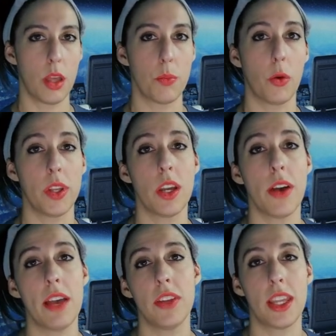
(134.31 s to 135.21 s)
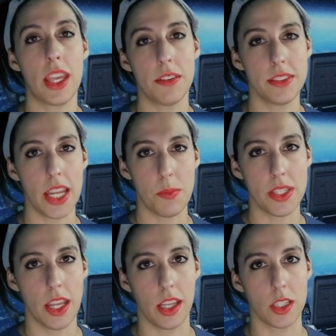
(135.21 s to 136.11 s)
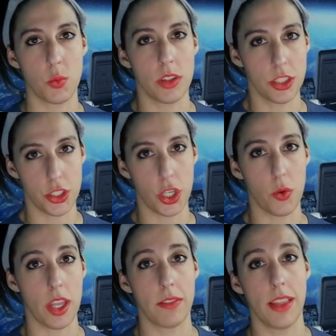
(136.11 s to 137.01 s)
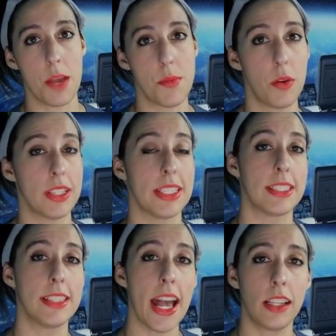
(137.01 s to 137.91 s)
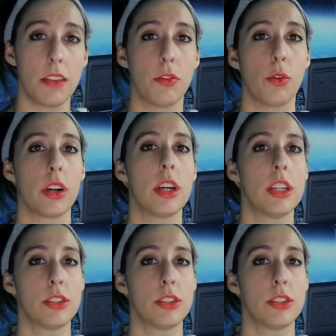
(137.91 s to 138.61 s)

But we don't have any if statement telling us what to do if light mode is exactly 4,